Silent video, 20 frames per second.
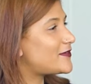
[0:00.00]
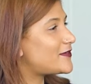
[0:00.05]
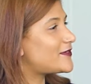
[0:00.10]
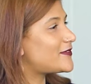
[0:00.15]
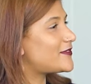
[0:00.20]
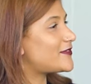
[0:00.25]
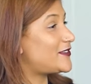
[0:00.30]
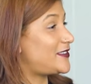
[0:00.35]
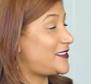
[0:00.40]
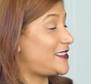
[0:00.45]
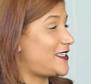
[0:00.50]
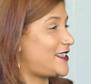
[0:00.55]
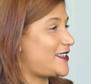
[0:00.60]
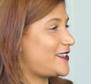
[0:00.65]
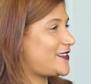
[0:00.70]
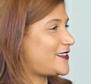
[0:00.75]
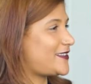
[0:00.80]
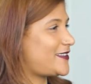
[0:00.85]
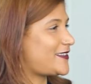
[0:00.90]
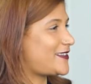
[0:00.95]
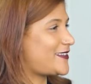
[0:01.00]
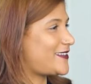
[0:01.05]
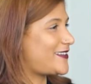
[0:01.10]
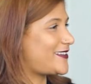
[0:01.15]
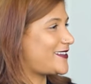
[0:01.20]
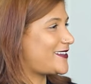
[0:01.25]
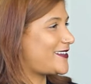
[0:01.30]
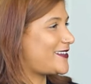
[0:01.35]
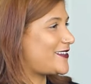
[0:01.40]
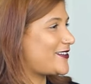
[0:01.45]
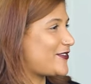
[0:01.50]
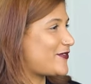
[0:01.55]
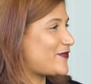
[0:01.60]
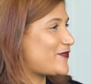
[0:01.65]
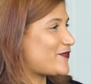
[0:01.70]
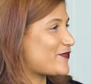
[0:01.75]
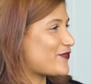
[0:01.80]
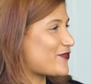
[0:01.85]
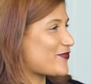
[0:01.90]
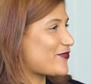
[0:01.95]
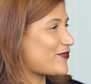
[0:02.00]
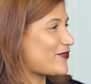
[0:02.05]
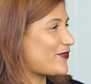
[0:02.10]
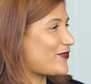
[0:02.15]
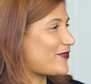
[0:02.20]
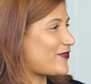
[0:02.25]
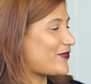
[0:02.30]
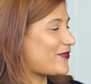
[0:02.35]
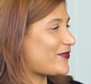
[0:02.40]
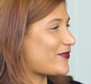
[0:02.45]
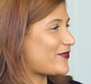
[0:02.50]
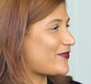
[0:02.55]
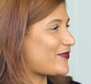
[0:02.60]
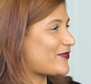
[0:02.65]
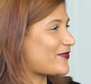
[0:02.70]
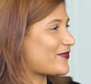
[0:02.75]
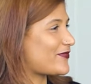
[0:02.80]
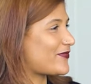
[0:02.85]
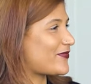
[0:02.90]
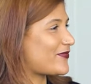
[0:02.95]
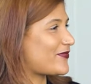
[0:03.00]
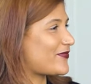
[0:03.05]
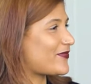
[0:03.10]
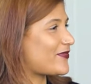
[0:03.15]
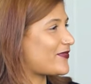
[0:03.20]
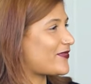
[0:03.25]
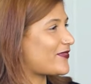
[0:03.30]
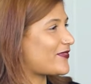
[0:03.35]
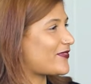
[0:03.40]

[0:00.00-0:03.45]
about, yeah. sitting in the space, understanding, you know,